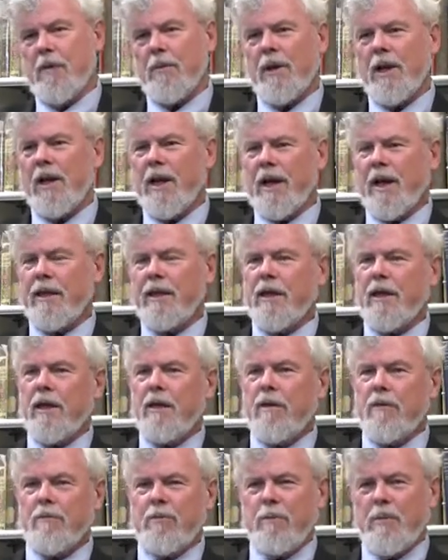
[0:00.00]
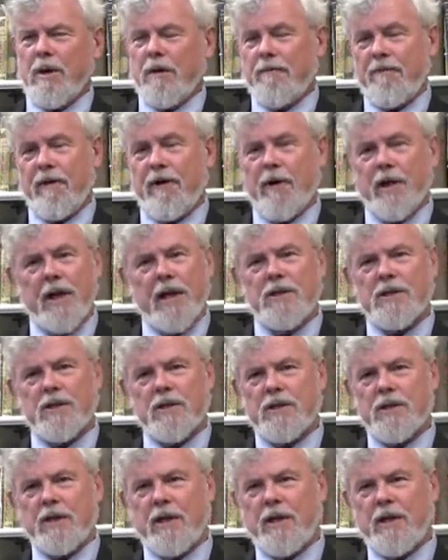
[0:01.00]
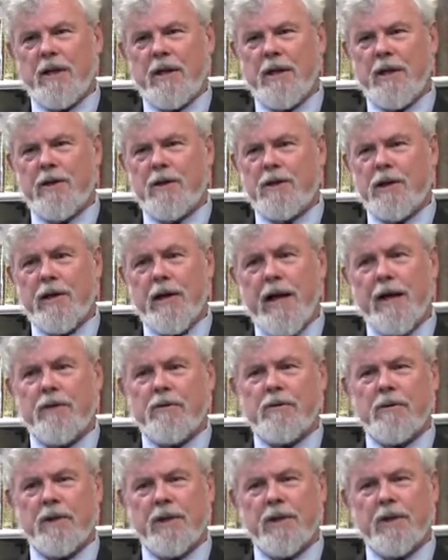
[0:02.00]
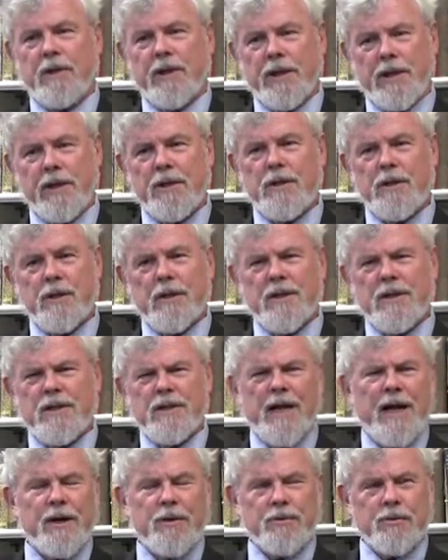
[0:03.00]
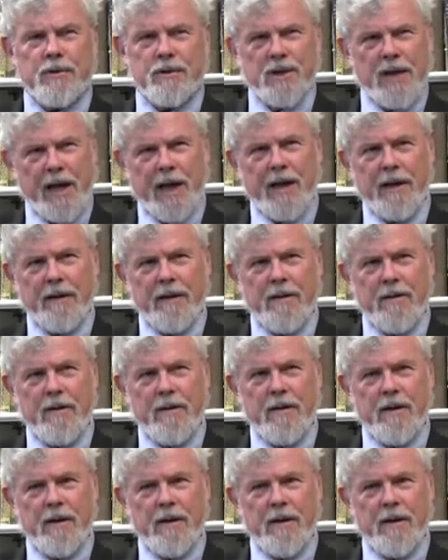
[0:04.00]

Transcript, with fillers: But I, I think you'd be a fair guess to say that his natural inclination, his natural talent